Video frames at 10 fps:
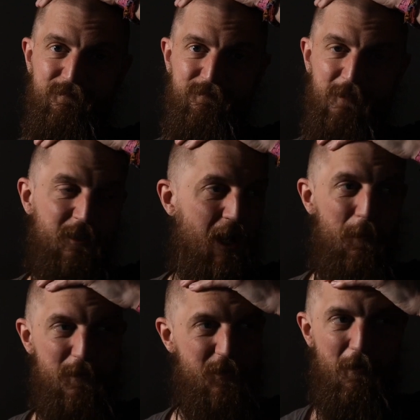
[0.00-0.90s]
I can't
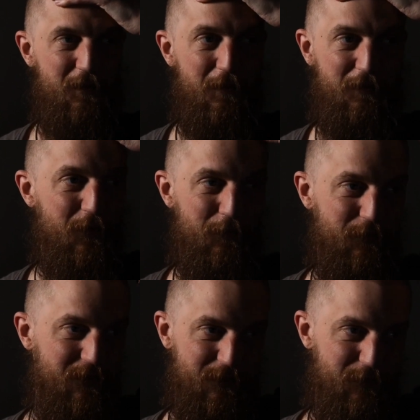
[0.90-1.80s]
be sorry enough, though,
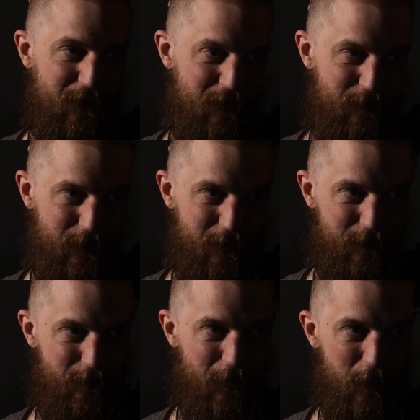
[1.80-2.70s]
for
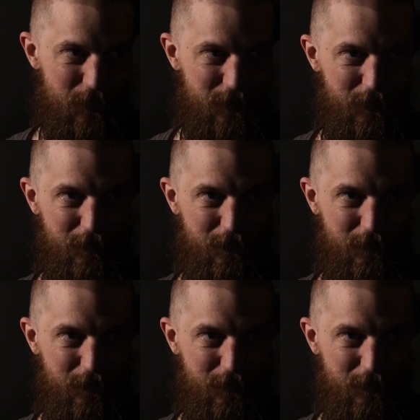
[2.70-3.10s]
folks that,